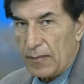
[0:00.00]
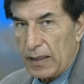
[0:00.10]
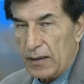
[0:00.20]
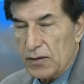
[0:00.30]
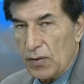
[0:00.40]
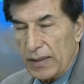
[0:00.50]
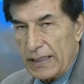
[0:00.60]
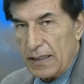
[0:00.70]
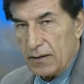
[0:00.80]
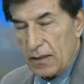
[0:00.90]
So,
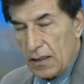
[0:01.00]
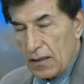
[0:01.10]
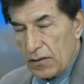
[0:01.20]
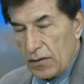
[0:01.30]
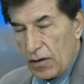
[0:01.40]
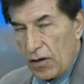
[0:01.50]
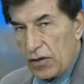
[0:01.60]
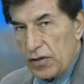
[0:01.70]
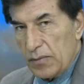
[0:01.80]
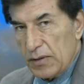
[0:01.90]
again, the
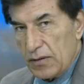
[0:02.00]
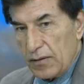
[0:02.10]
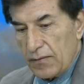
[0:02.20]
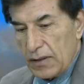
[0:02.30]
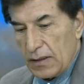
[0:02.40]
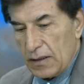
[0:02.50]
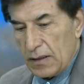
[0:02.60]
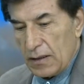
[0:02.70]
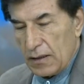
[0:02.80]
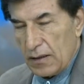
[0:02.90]
argument of the
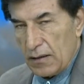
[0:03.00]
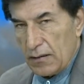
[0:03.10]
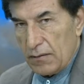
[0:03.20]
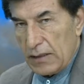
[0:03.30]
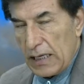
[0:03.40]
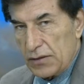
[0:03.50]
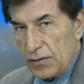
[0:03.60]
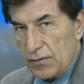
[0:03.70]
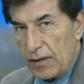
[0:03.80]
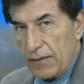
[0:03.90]
uh,
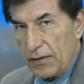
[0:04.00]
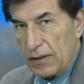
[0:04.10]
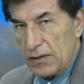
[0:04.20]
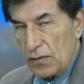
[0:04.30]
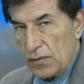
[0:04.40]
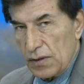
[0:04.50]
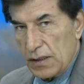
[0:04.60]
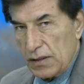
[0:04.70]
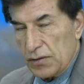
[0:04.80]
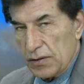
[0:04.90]
National Rifle
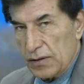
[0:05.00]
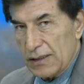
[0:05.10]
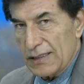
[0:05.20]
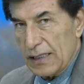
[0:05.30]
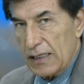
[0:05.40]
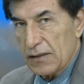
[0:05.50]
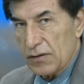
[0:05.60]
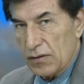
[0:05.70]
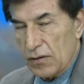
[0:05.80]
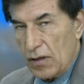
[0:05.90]
Association does
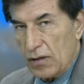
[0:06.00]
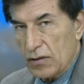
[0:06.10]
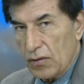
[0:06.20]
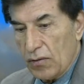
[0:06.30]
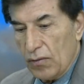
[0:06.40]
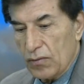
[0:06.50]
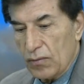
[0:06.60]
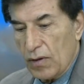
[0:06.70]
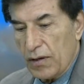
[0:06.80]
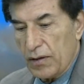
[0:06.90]
not hold
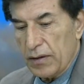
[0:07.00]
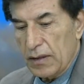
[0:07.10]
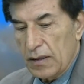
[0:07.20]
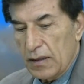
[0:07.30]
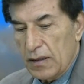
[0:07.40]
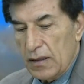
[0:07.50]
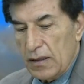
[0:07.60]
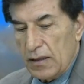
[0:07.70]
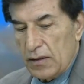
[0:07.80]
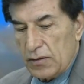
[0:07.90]
water.
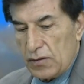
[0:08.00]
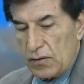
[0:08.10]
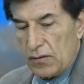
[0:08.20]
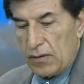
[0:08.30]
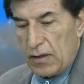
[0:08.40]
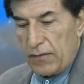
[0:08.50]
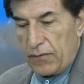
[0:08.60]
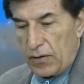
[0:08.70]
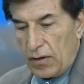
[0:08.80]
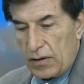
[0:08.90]
So,
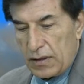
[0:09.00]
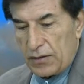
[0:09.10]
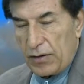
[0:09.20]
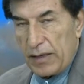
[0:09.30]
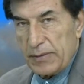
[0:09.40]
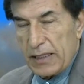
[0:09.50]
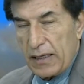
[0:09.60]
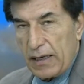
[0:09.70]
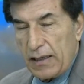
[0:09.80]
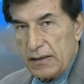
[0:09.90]
for all the crimes that
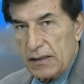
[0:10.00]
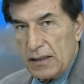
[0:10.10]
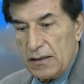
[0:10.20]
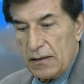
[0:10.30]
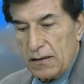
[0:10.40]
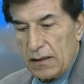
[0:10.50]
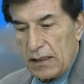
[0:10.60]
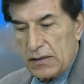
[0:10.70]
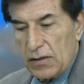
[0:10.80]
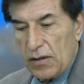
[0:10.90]
I listed,
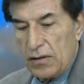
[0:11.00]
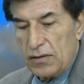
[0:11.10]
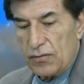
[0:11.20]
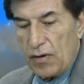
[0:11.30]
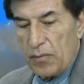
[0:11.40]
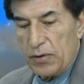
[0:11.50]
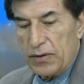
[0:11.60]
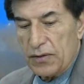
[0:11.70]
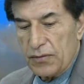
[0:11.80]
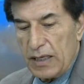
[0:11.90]
assault,
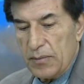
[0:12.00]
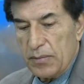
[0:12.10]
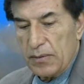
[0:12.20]
robbery, rape,